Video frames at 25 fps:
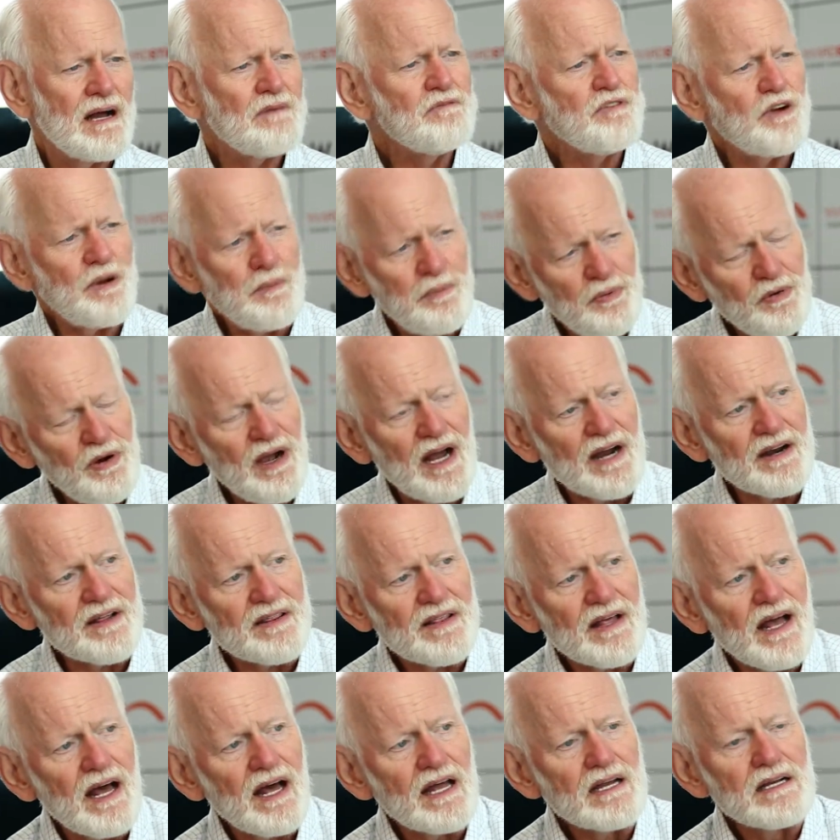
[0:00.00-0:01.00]
I'm very proud of
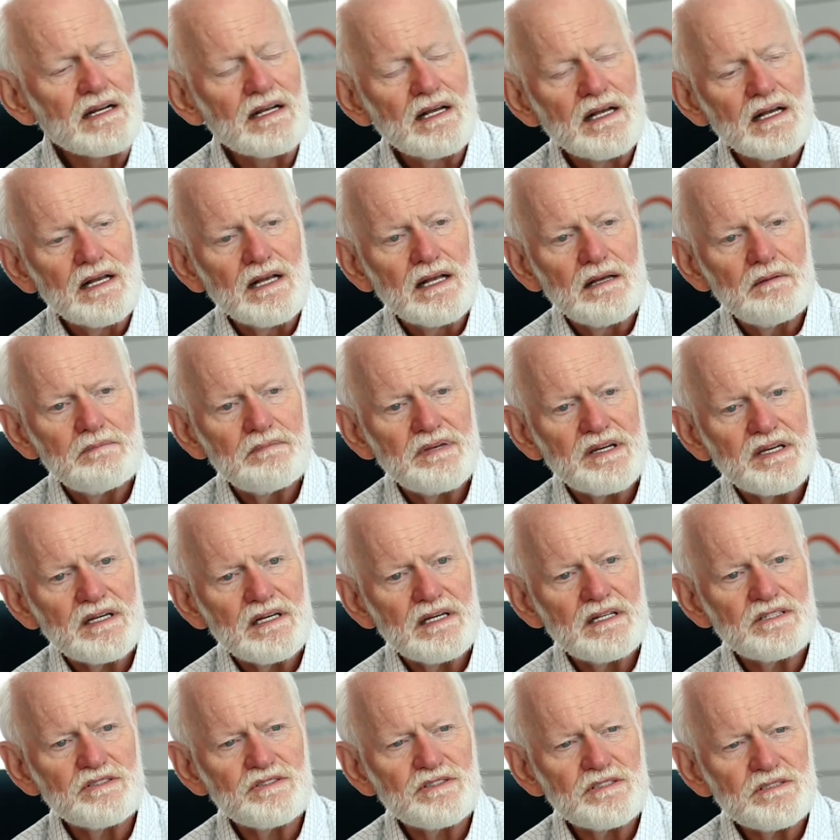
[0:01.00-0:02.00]
that
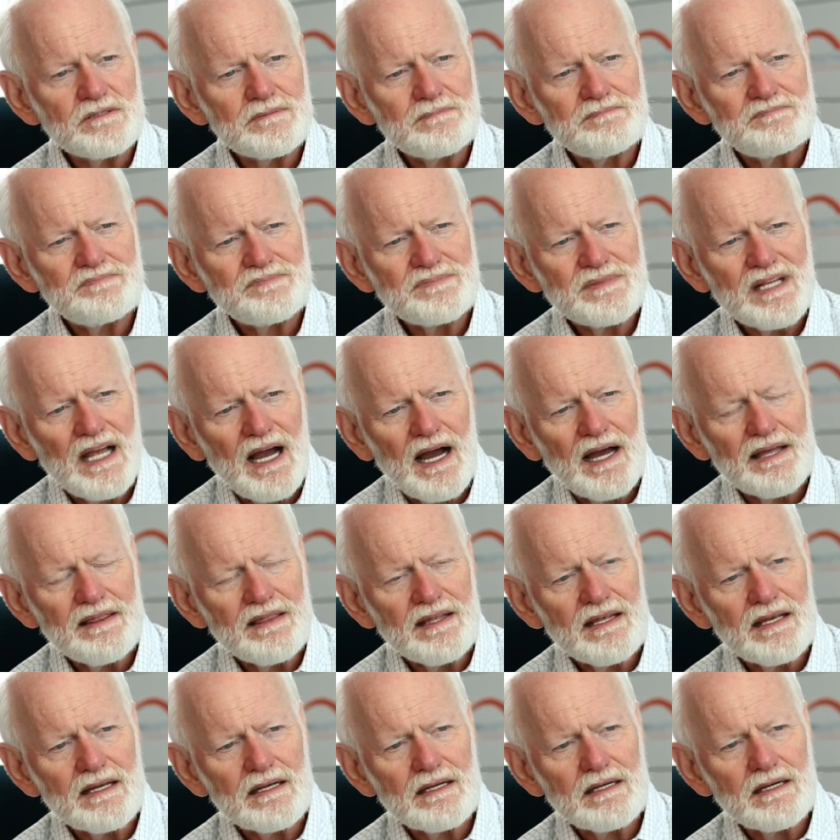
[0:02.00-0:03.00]
because I
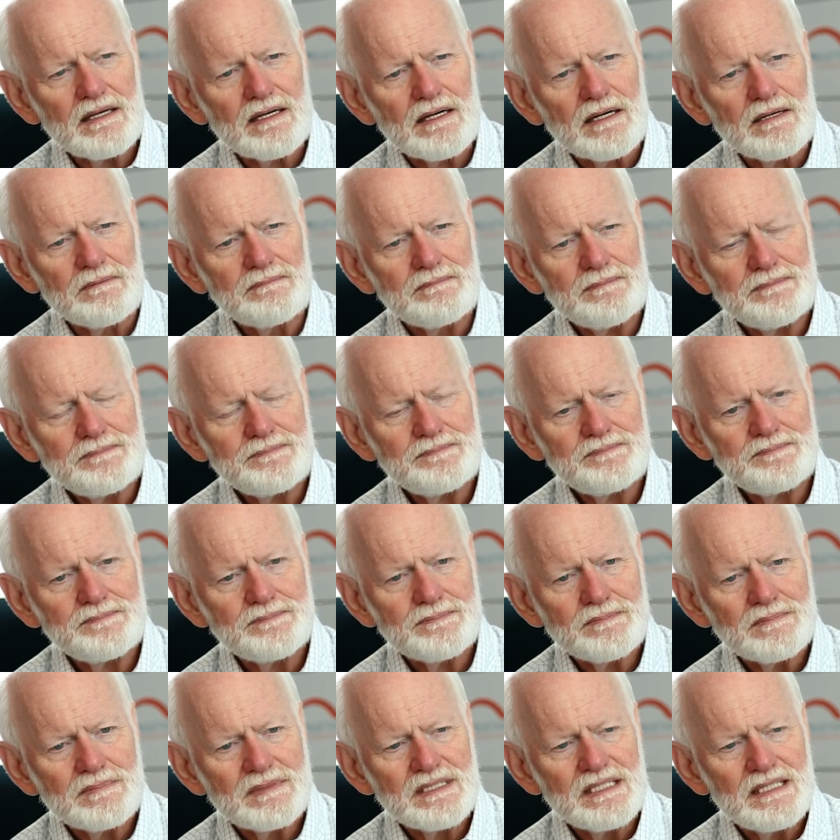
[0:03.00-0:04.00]
think
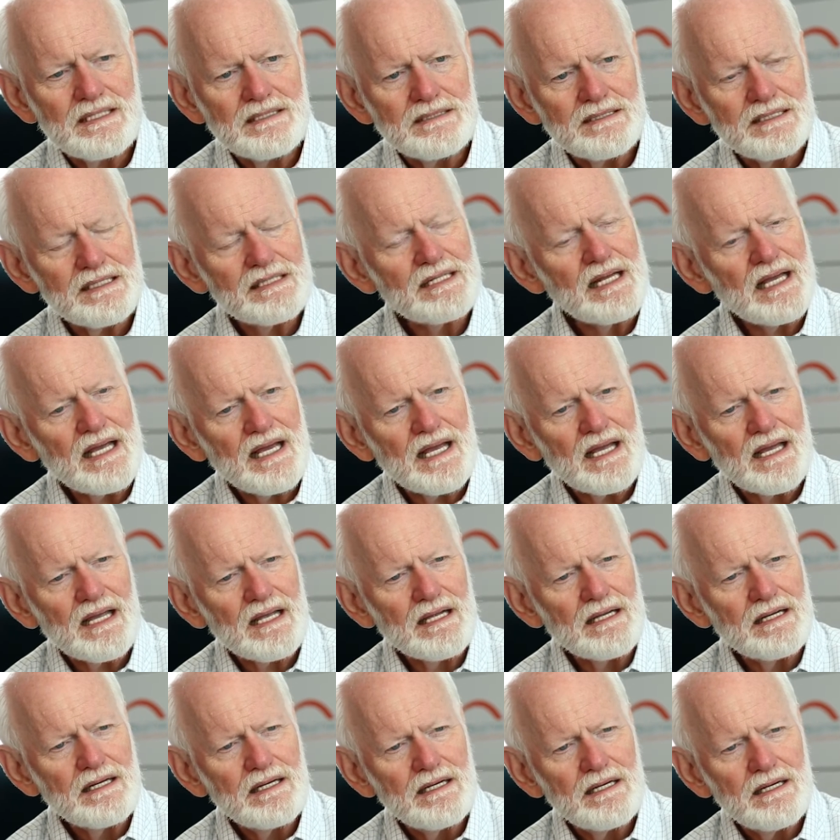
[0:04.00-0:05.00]

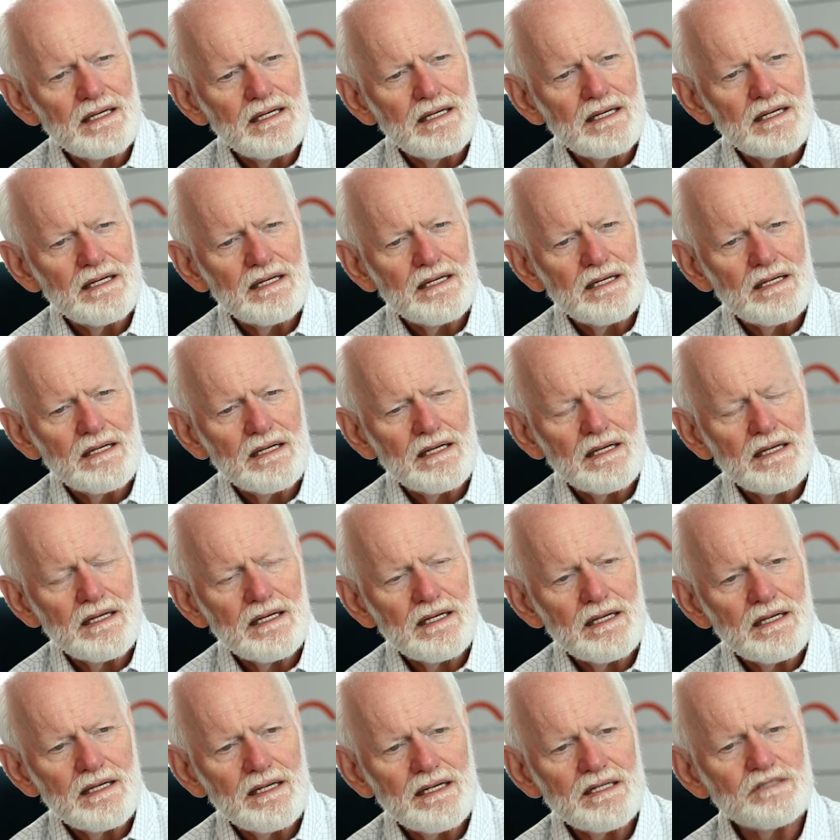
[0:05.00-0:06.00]
today,
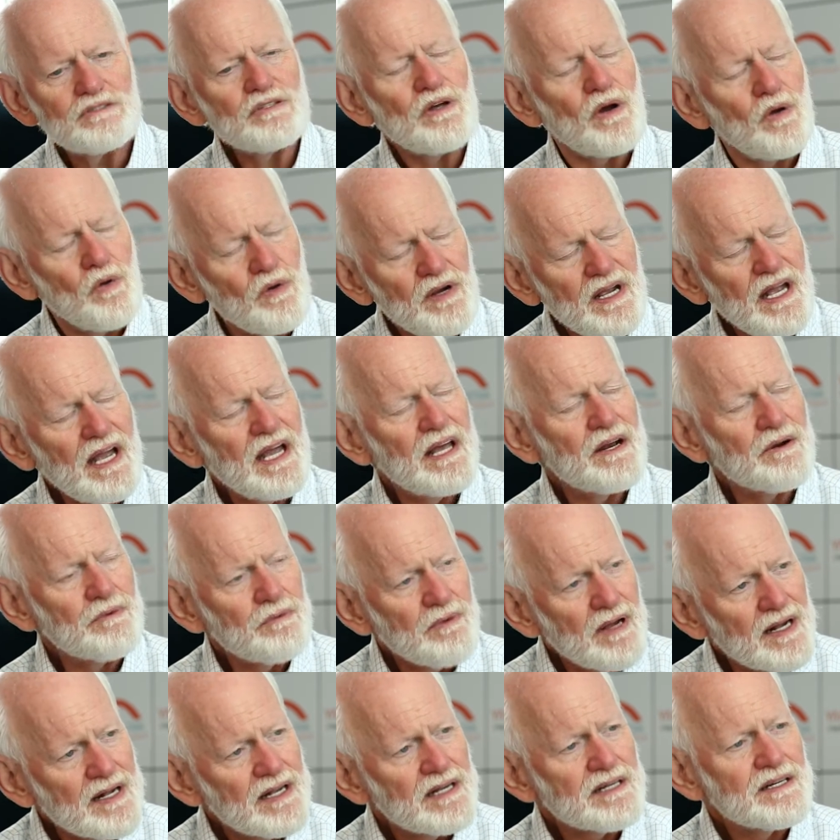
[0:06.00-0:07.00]
it's okay to
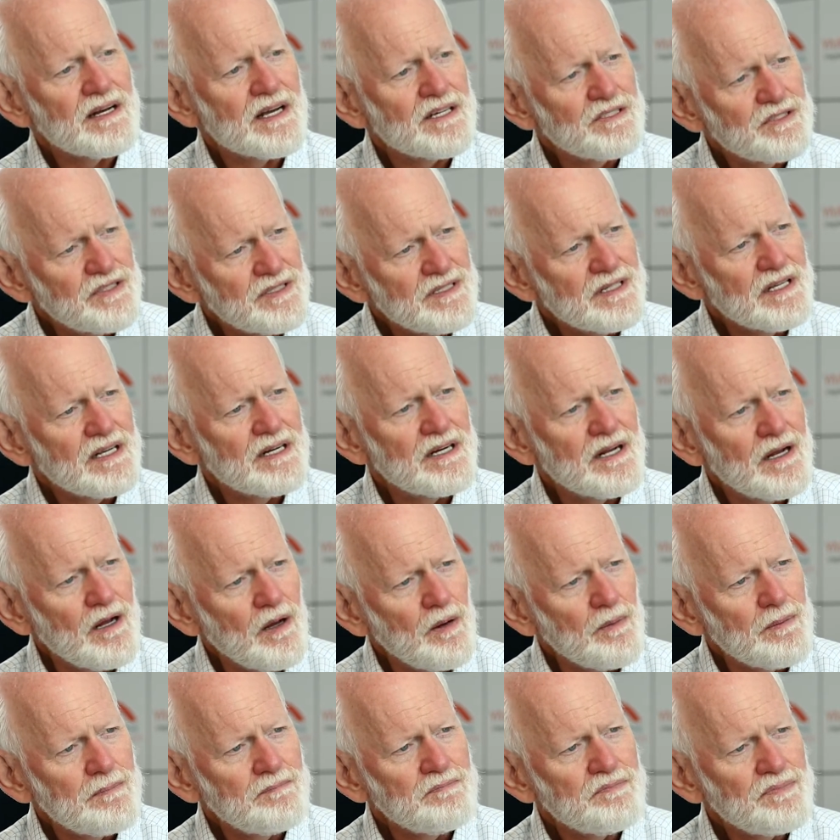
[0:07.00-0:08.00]
recognize you need help.